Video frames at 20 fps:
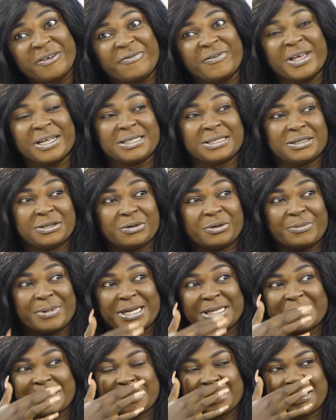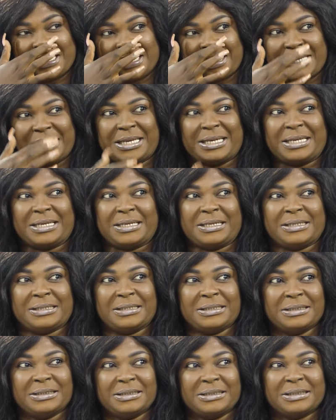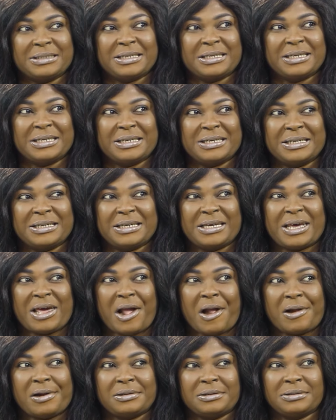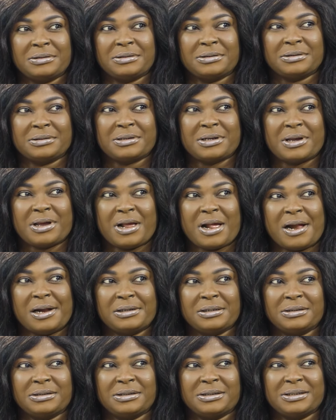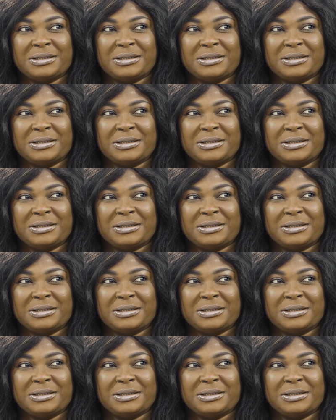Once in a while, you know, you want to get to see.